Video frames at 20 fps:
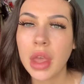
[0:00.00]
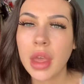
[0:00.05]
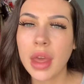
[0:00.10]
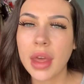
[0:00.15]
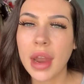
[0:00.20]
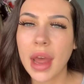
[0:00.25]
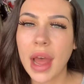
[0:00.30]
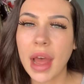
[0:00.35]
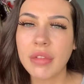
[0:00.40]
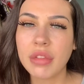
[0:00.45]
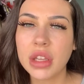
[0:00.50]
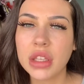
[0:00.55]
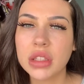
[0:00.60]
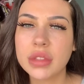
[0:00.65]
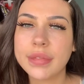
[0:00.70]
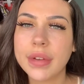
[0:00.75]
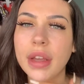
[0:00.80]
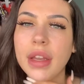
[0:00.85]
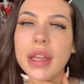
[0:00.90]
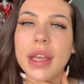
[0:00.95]
I have
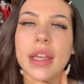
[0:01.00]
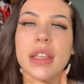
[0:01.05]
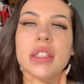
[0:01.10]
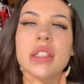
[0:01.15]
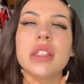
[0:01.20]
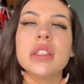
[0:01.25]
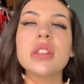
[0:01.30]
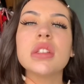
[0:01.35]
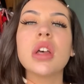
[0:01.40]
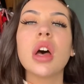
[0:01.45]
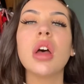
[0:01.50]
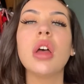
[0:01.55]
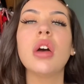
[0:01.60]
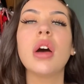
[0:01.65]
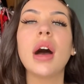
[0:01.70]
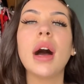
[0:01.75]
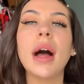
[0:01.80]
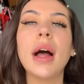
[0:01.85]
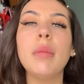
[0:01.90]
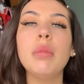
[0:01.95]
exfoliated, so
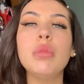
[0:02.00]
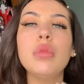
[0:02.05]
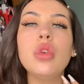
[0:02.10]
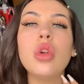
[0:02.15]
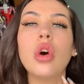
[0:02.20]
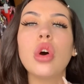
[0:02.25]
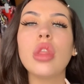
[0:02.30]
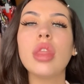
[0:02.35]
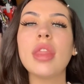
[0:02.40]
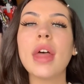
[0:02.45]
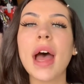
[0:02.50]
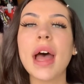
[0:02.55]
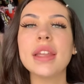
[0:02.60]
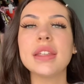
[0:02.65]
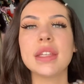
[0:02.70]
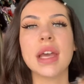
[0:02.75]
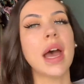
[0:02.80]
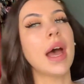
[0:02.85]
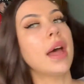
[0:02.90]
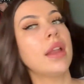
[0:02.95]
I'm not that
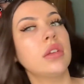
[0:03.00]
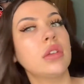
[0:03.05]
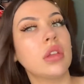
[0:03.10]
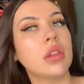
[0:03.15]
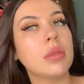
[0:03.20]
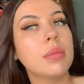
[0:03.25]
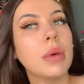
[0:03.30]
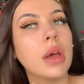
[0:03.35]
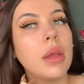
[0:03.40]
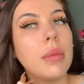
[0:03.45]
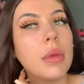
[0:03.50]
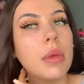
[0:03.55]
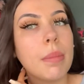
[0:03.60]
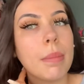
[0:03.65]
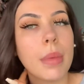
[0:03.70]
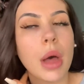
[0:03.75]
tanned at the moment,